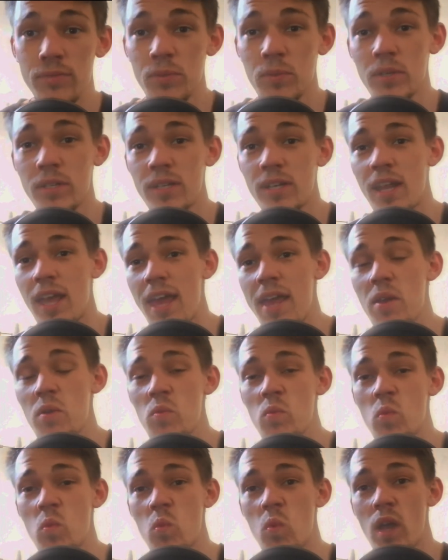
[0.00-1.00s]
everyone
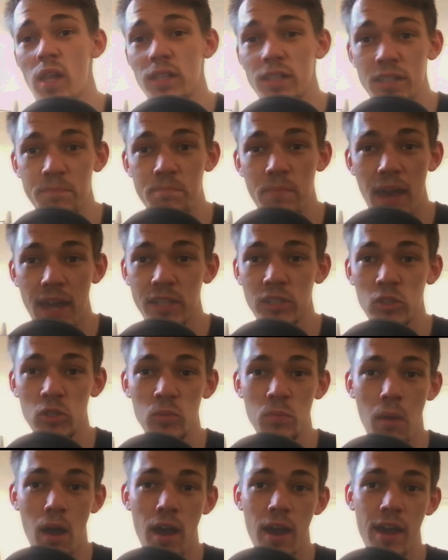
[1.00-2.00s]
and welcome back
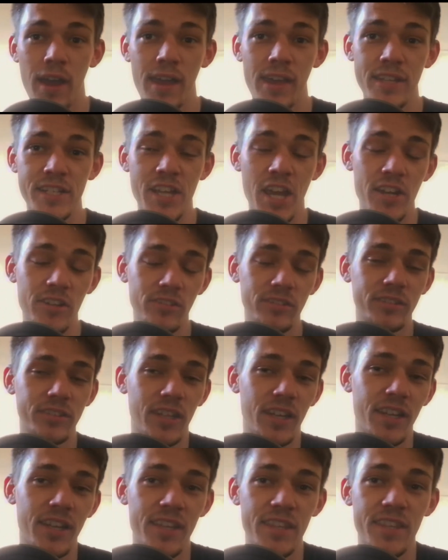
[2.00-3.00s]
to my
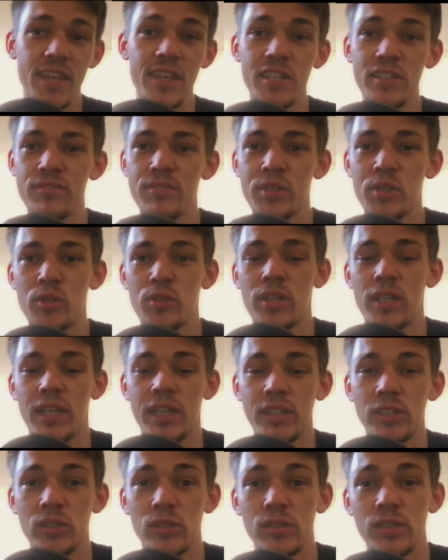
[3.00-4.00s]
channel. Thank you for tuning
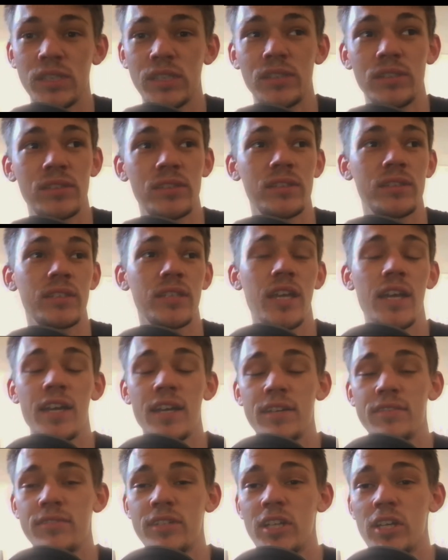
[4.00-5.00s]
into this
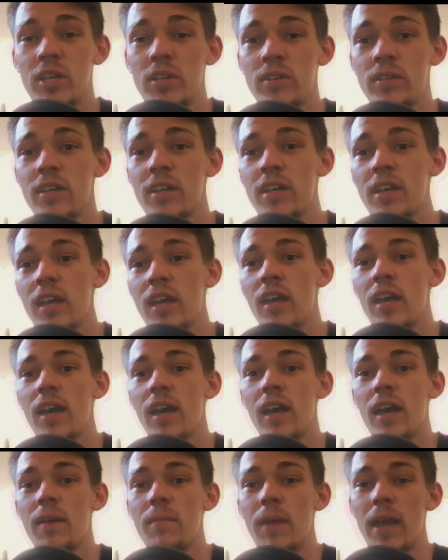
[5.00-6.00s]
video.
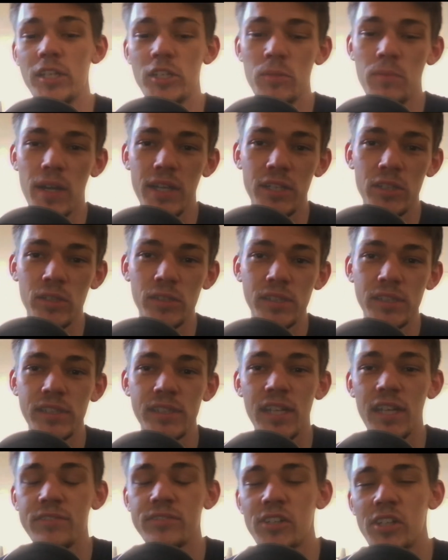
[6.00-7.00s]
As you might
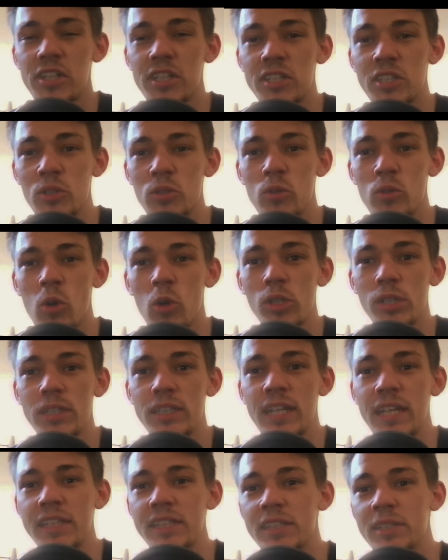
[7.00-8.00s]
notice, I've got a new
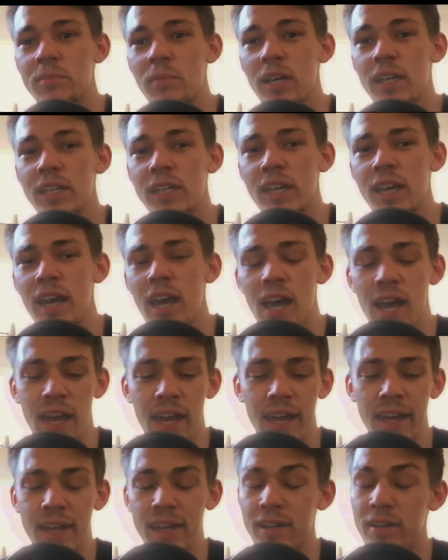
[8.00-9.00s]
condenser mic here.
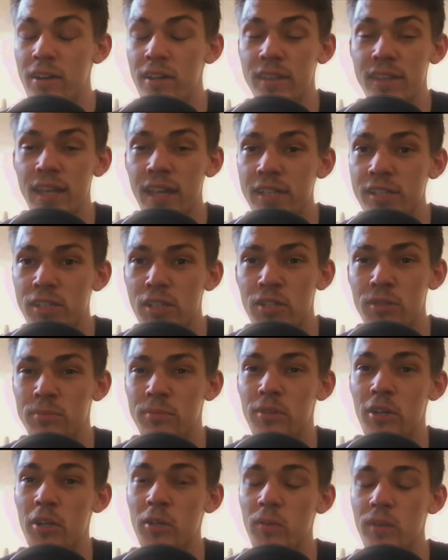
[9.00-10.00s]
I got that
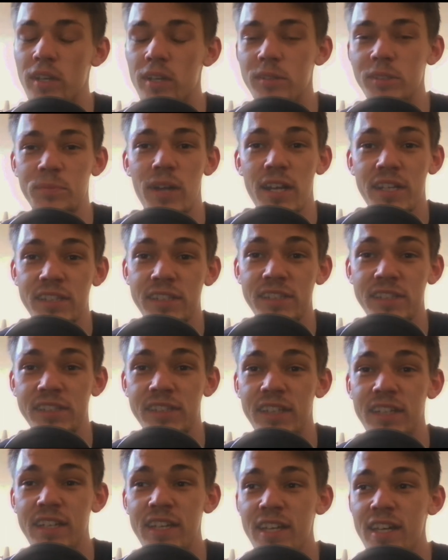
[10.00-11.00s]
term wrong when I was
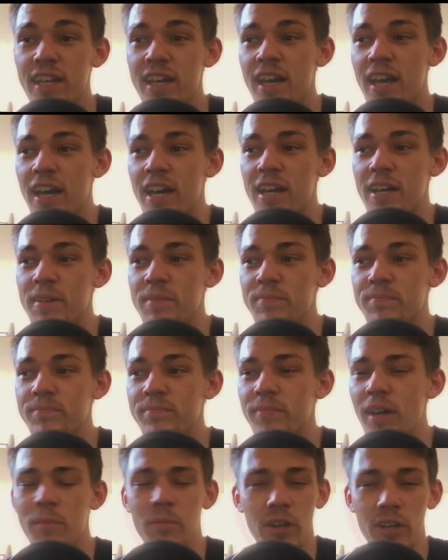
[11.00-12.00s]
practicing.
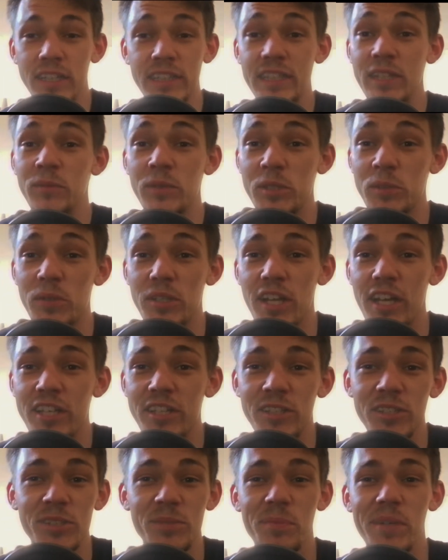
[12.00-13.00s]
I'm not going to say which word I
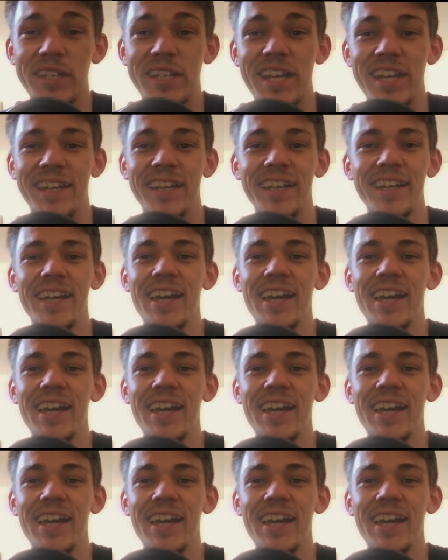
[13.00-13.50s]
used, but